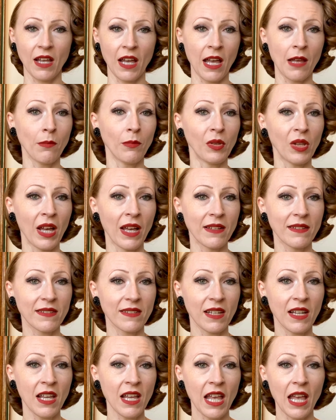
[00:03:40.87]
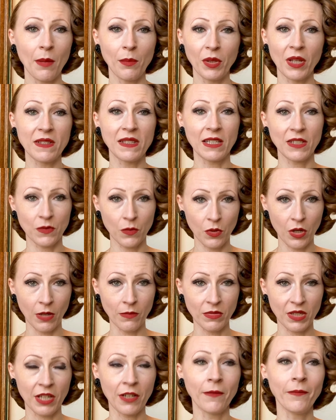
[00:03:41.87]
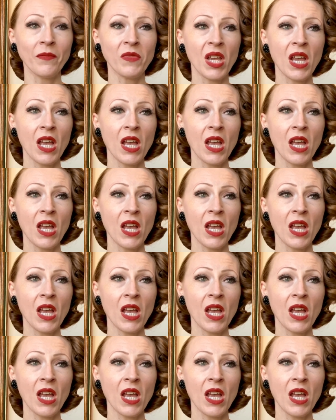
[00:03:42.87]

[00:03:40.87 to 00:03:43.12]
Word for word: I'm blessed, and blessings will come to you.